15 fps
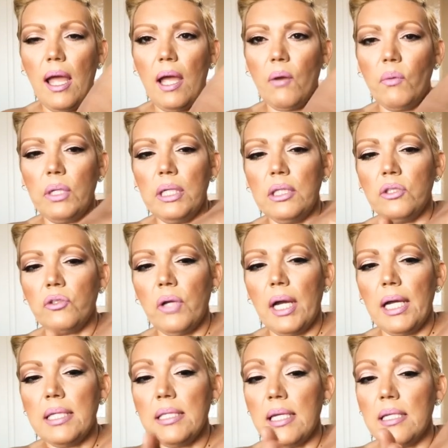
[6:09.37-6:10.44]
And when it
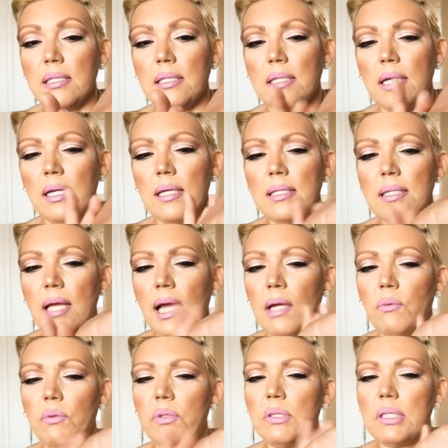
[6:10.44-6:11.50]
dries, it does, I
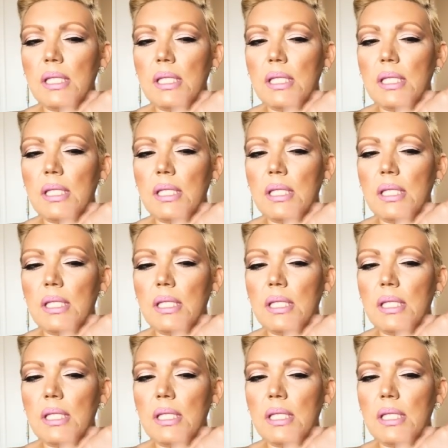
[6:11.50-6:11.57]
will